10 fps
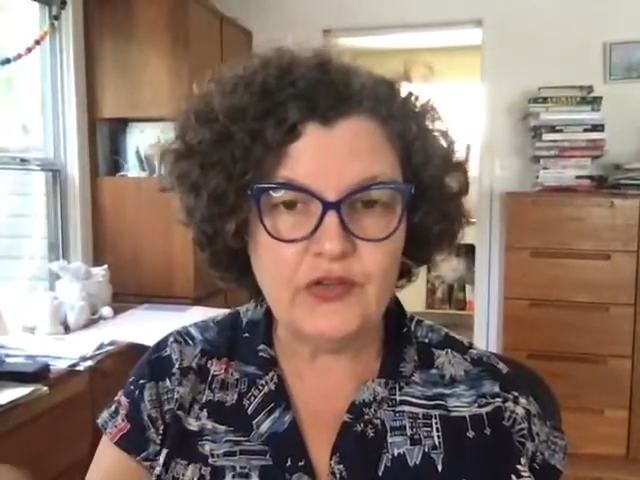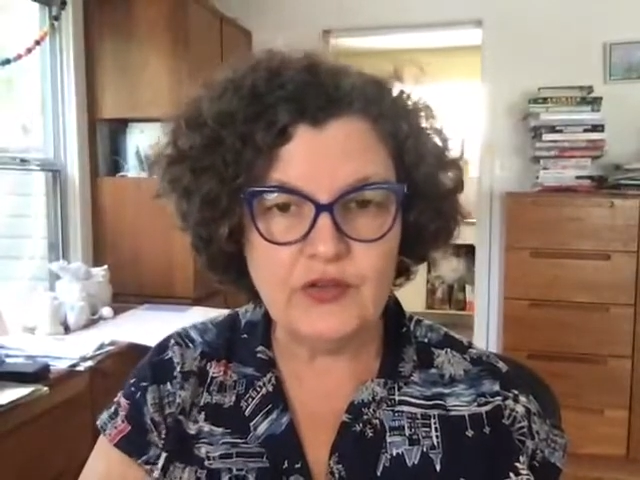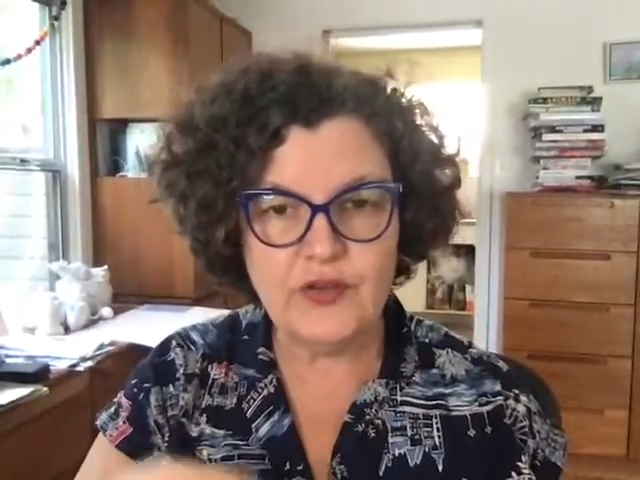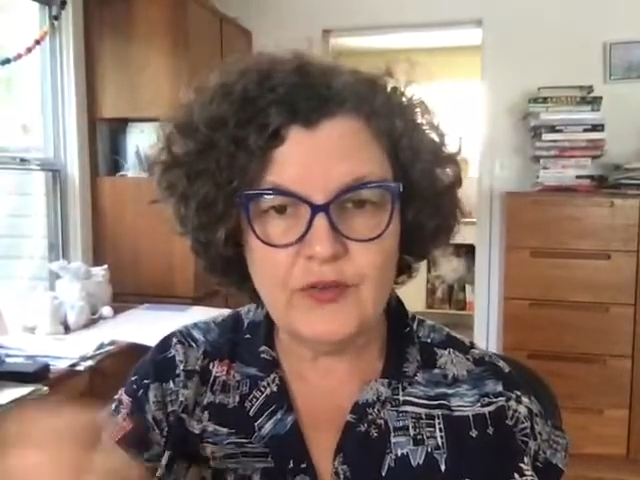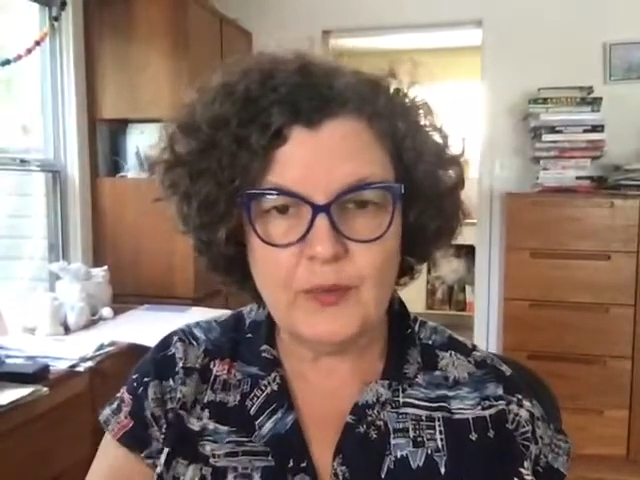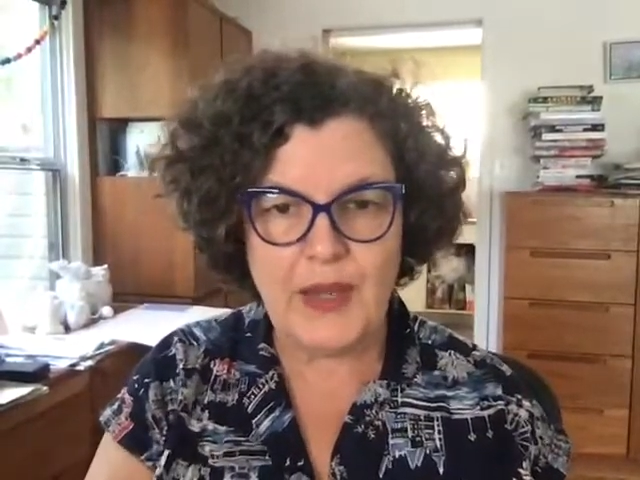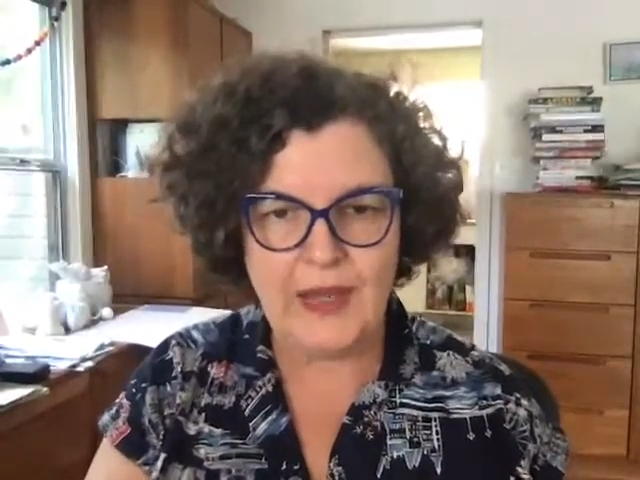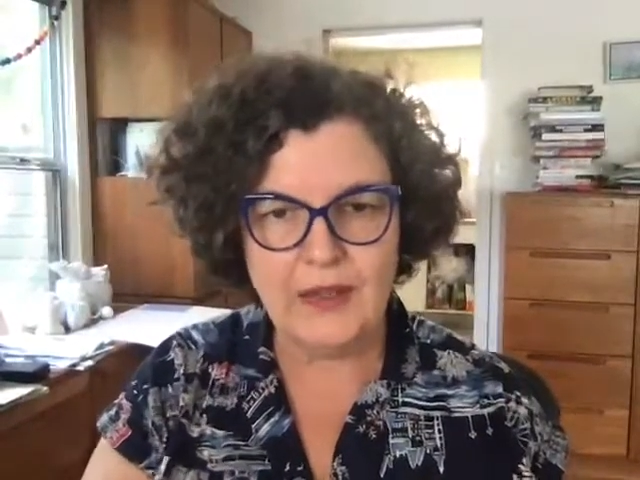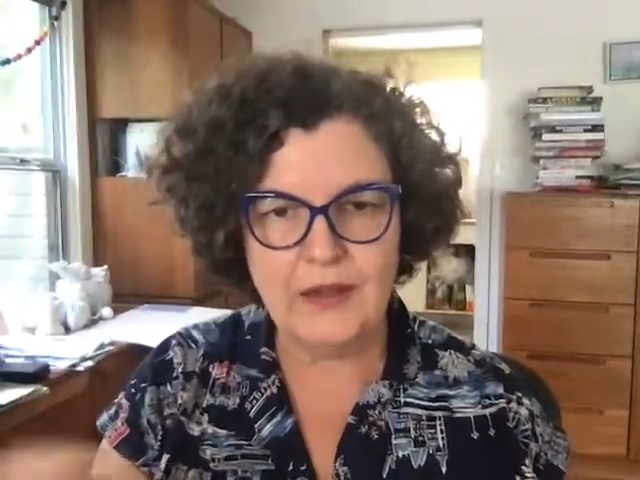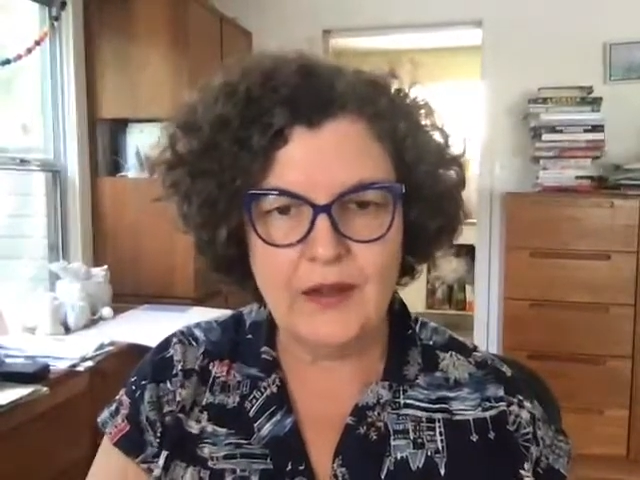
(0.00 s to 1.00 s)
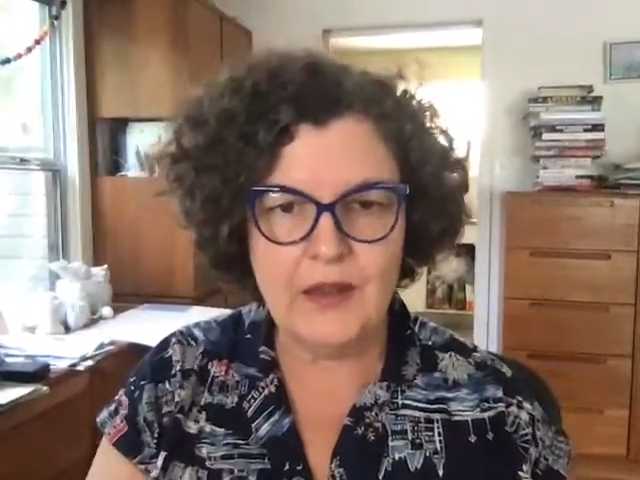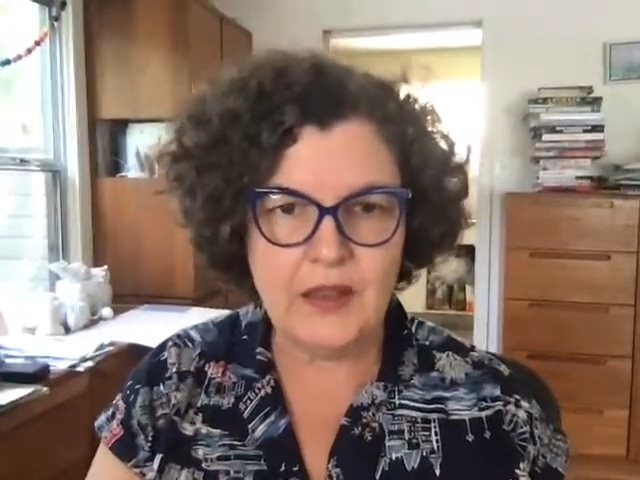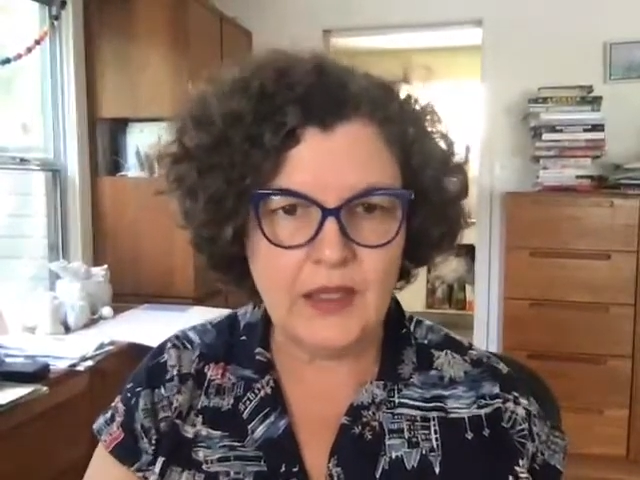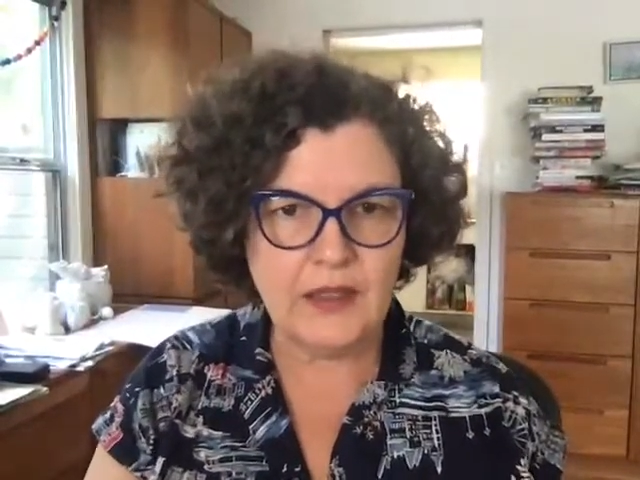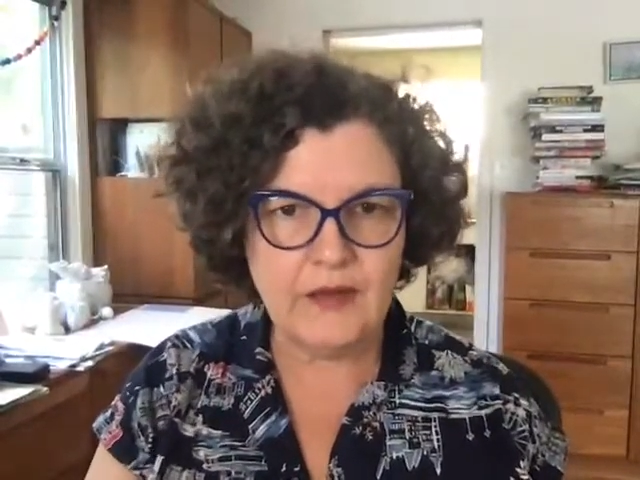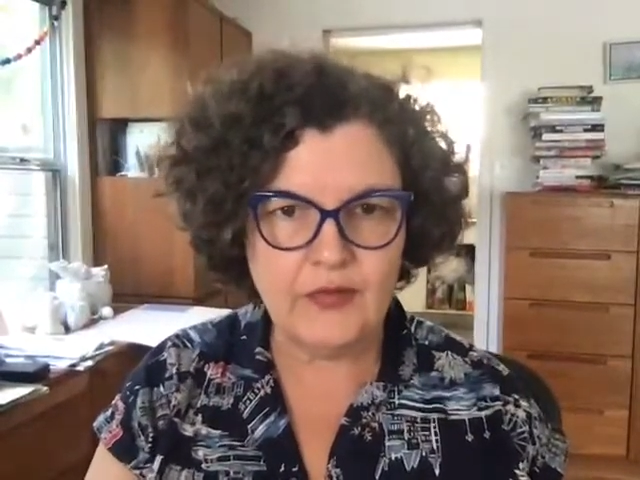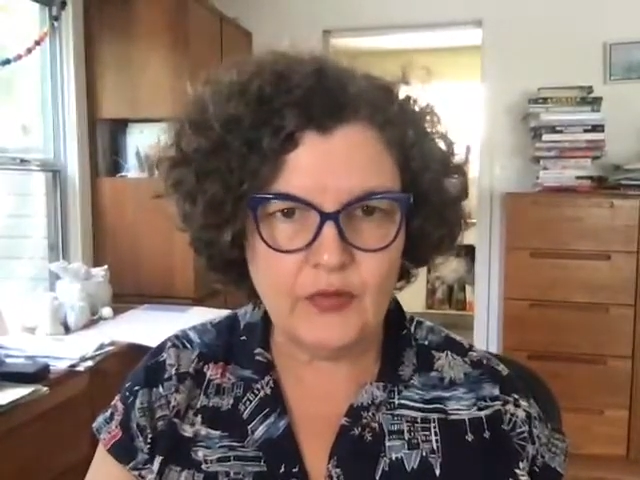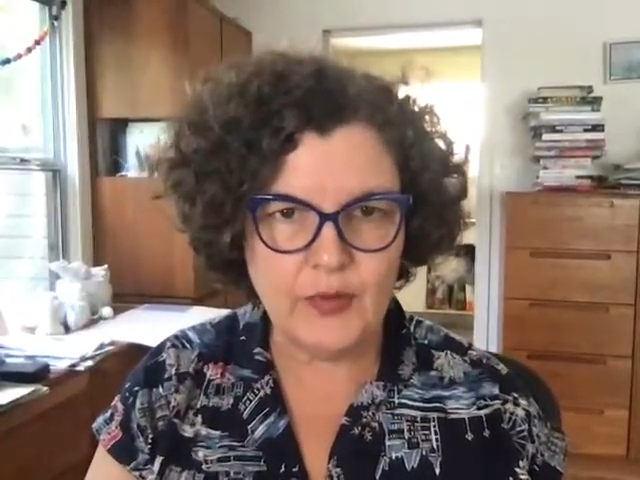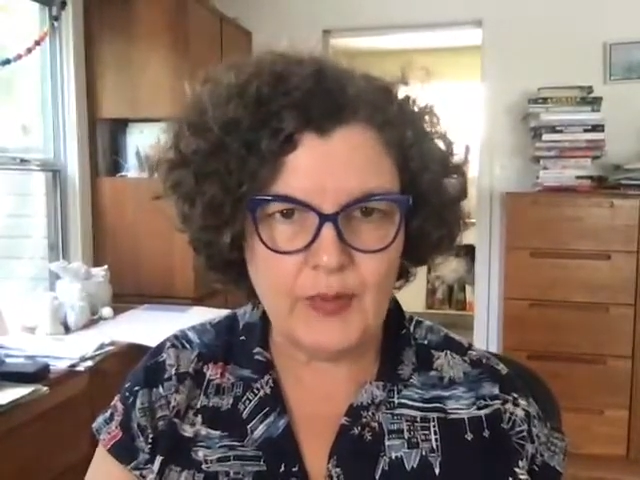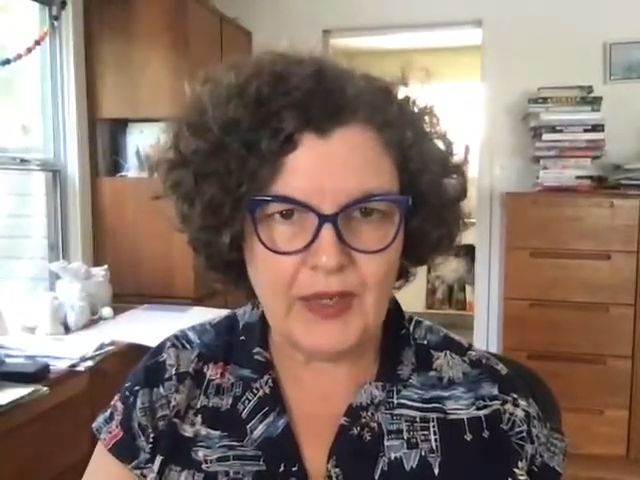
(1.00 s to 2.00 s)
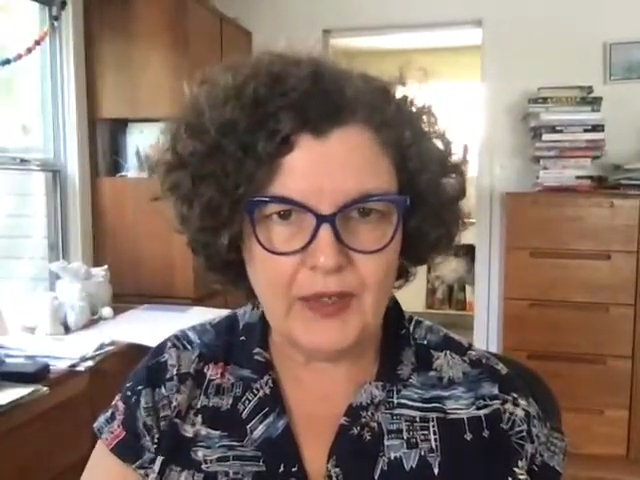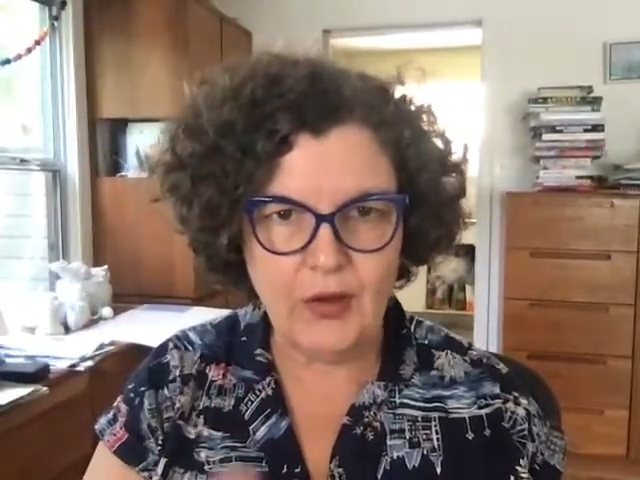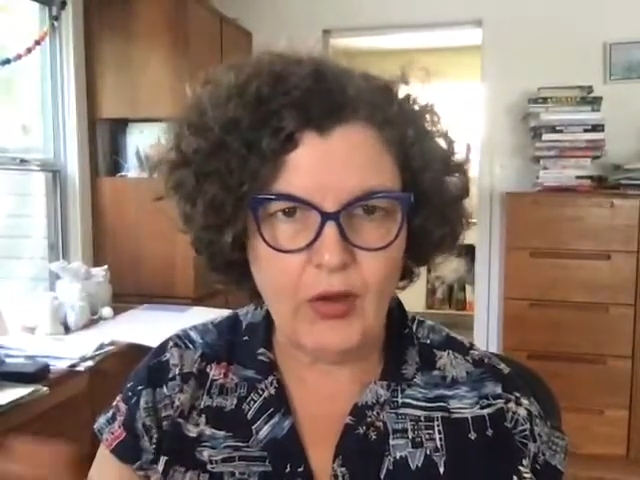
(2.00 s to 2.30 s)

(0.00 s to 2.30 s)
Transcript: you just paint the leftover paint